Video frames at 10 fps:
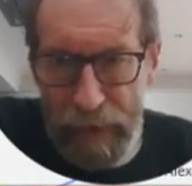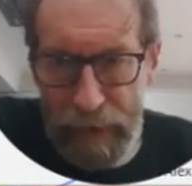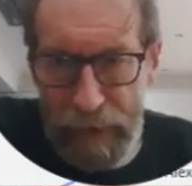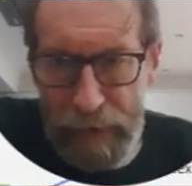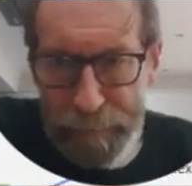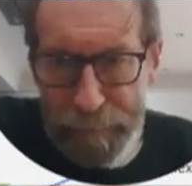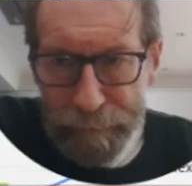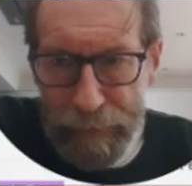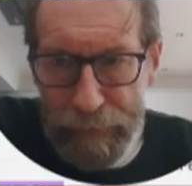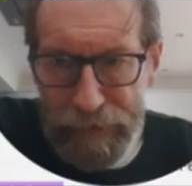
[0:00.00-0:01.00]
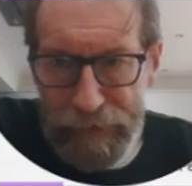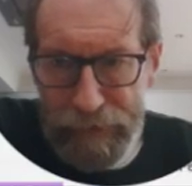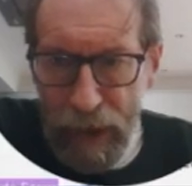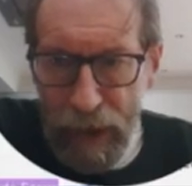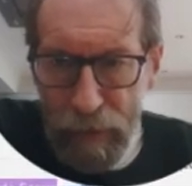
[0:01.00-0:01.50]
As you
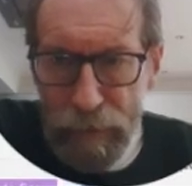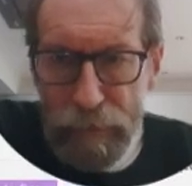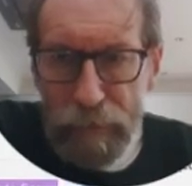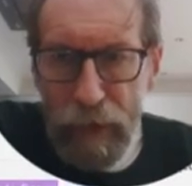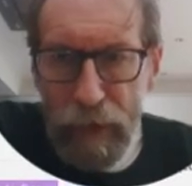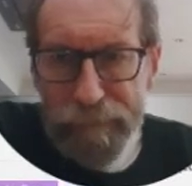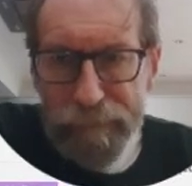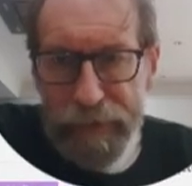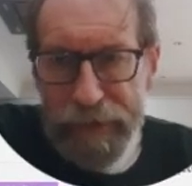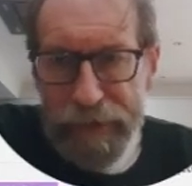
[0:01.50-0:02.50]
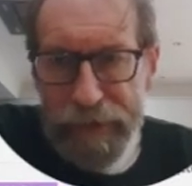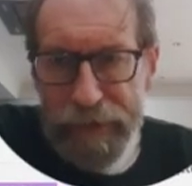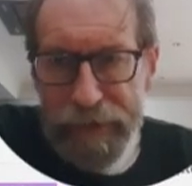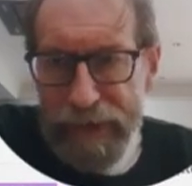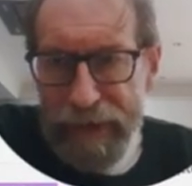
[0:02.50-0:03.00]
know, I'm very
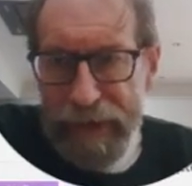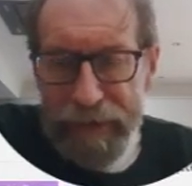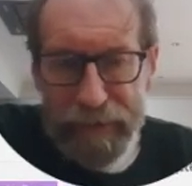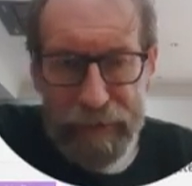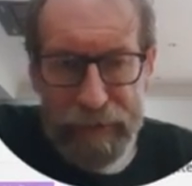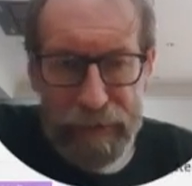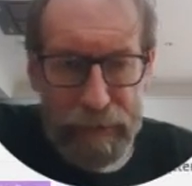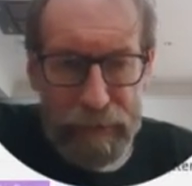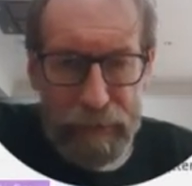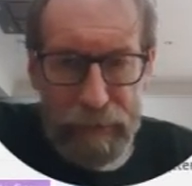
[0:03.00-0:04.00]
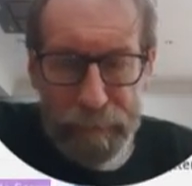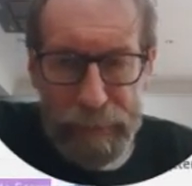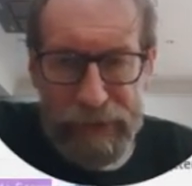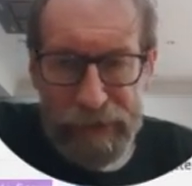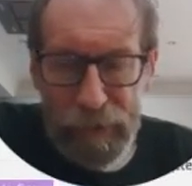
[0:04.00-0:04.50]
interested in
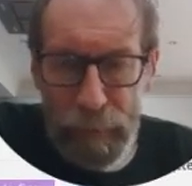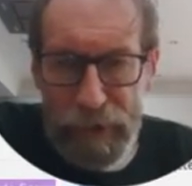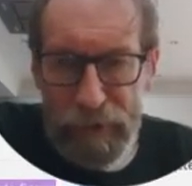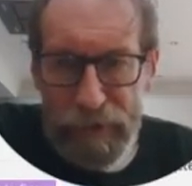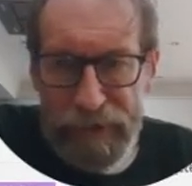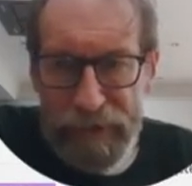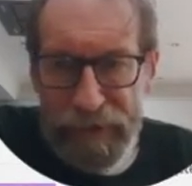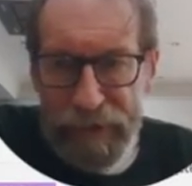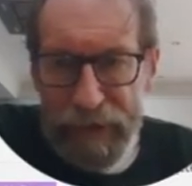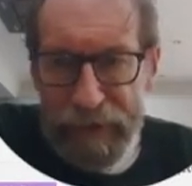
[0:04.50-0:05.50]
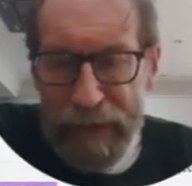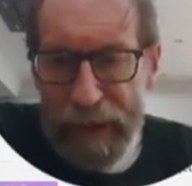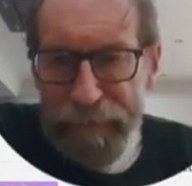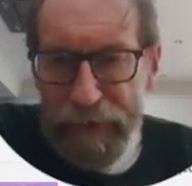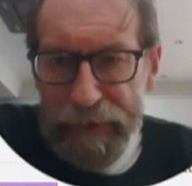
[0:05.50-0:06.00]
business opportunities in
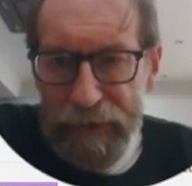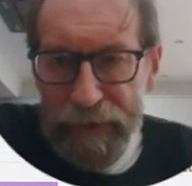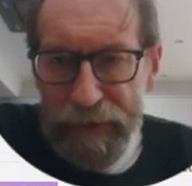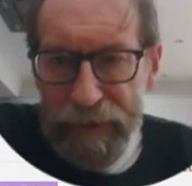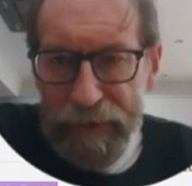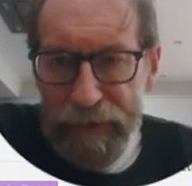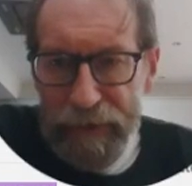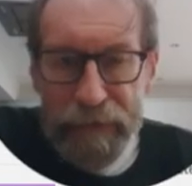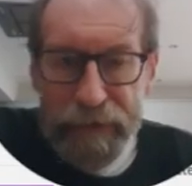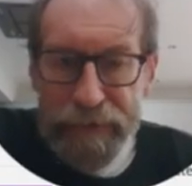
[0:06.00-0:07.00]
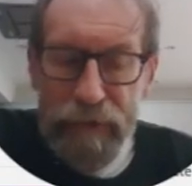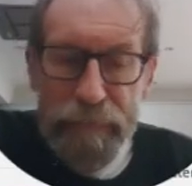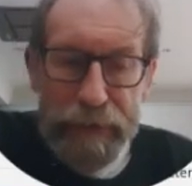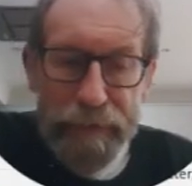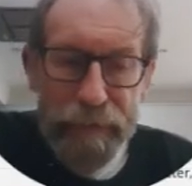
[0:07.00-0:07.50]
Africa. And I don't
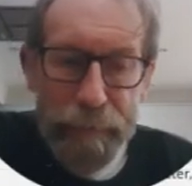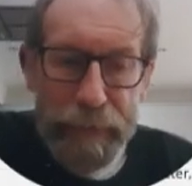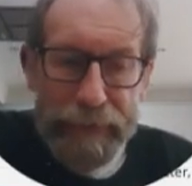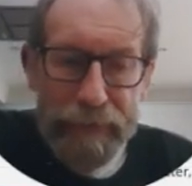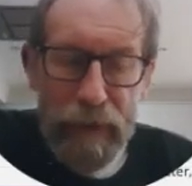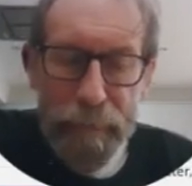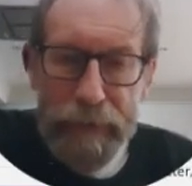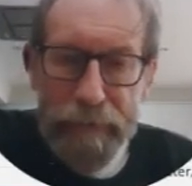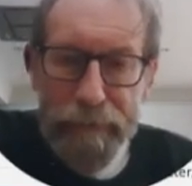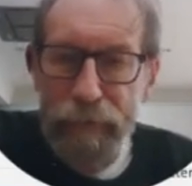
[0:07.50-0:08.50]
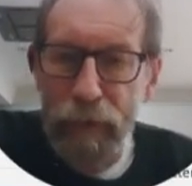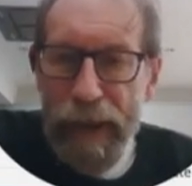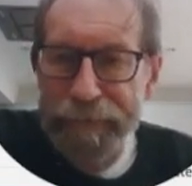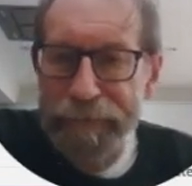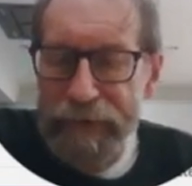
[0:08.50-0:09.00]
mean for me, I mean for
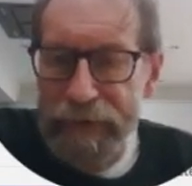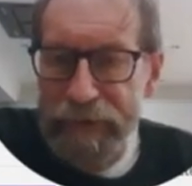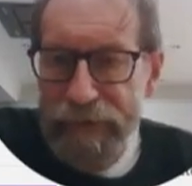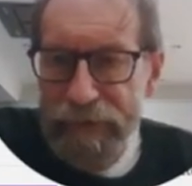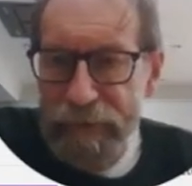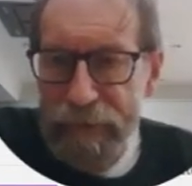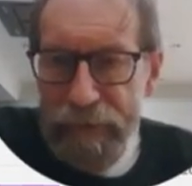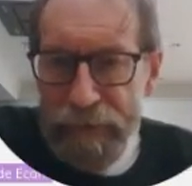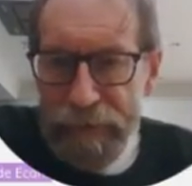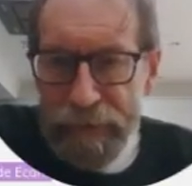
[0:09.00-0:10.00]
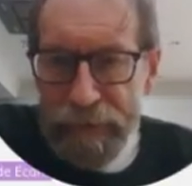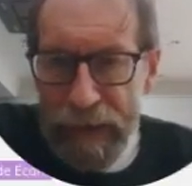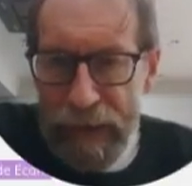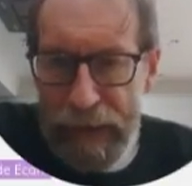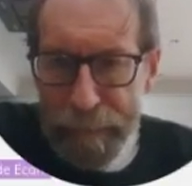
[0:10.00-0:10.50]
Africans.
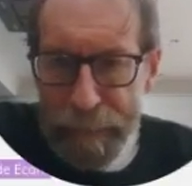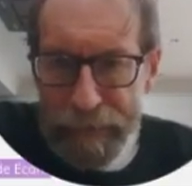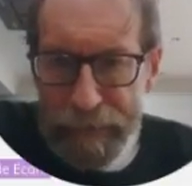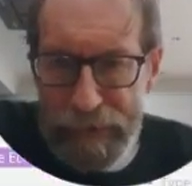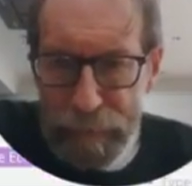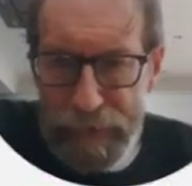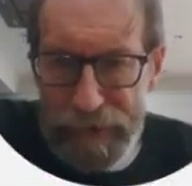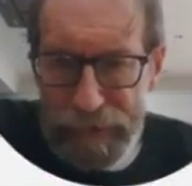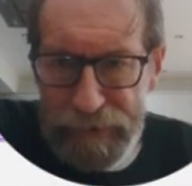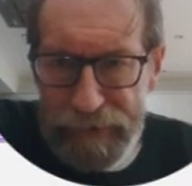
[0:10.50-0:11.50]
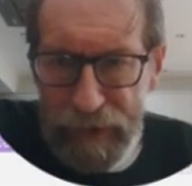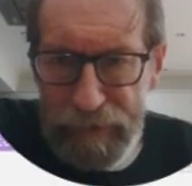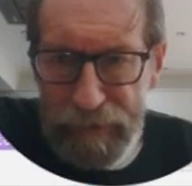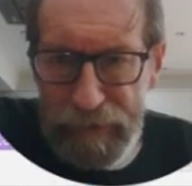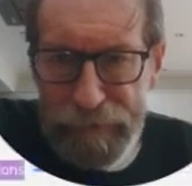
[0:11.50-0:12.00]
And I just wanted to sort of
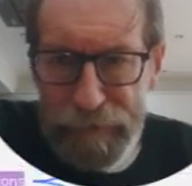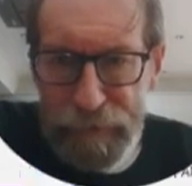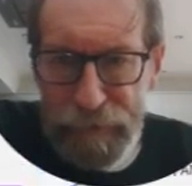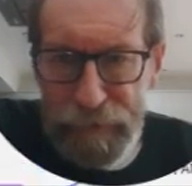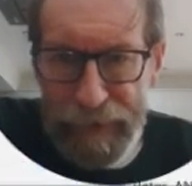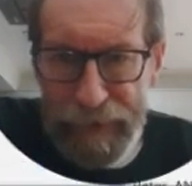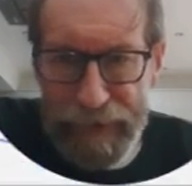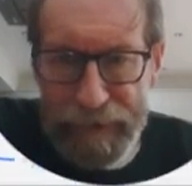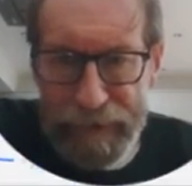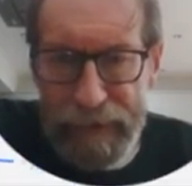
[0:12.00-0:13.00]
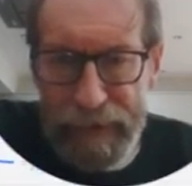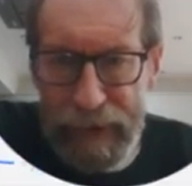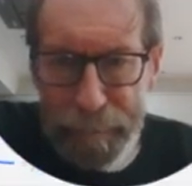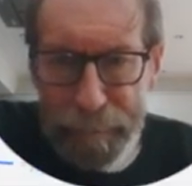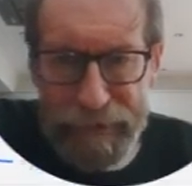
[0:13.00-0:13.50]
go through that.
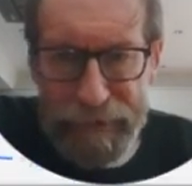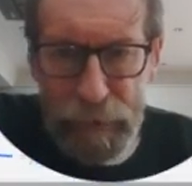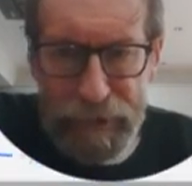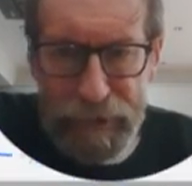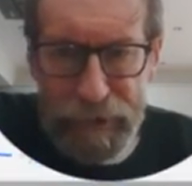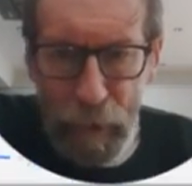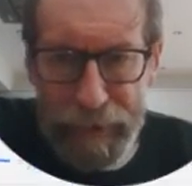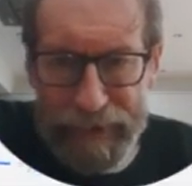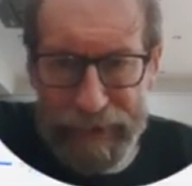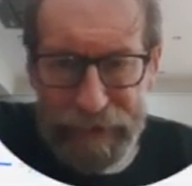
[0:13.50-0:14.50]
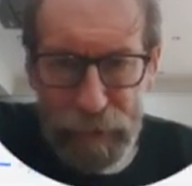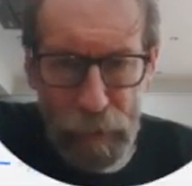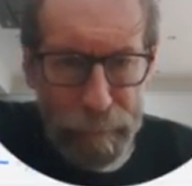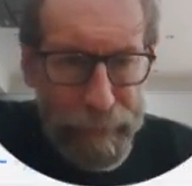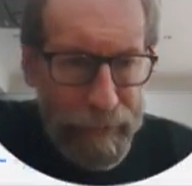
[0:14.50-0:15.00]
There's quite a lot here to
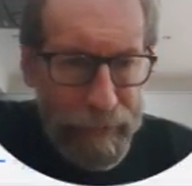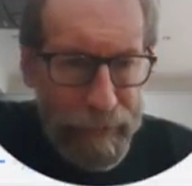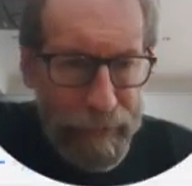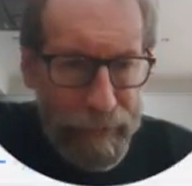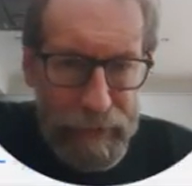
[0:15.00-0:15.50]
talk about.